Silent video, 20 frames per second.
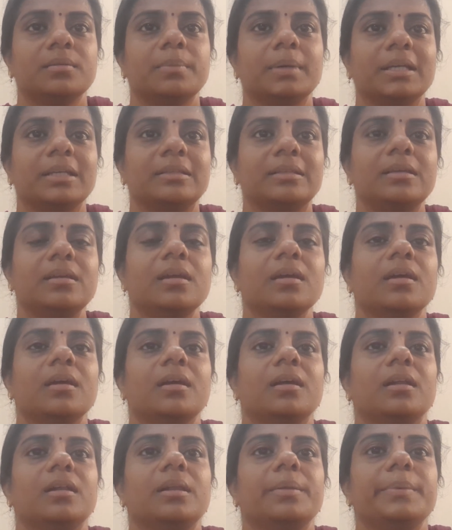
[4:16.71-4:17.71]
by the
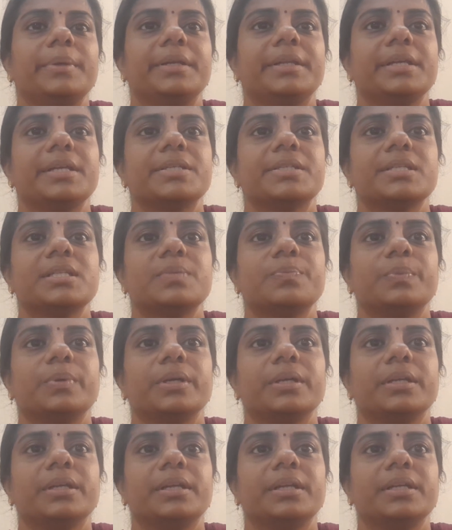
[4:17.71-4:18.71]
limitations
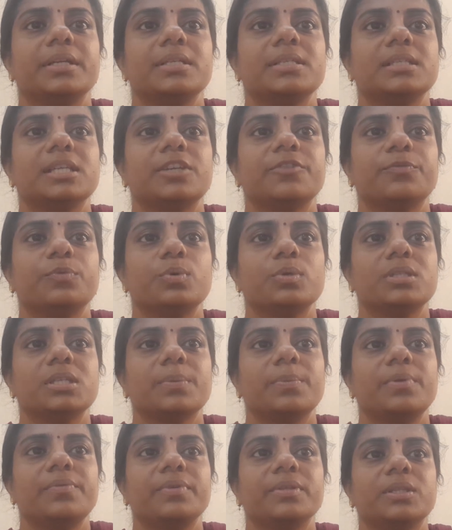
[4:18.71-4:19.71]
period is
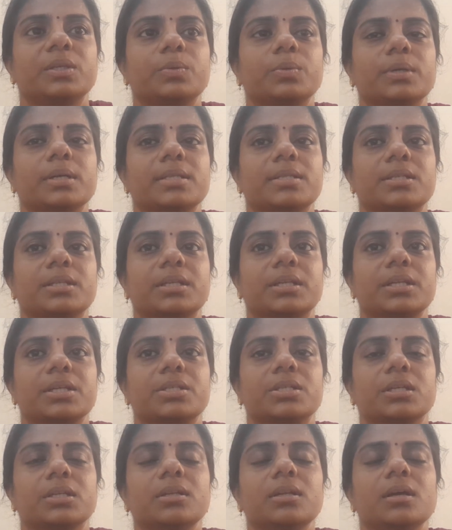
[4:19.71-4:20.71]
enforceable without
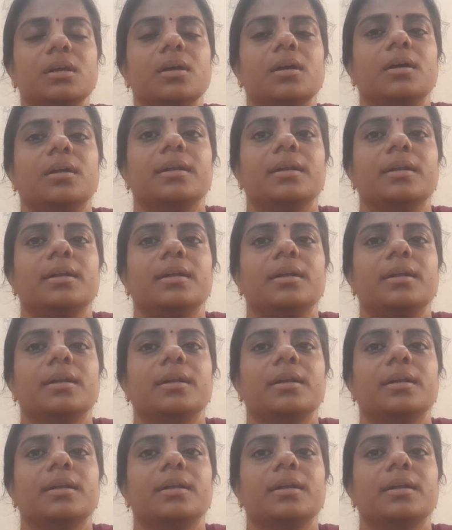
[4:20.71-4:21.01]
consideration.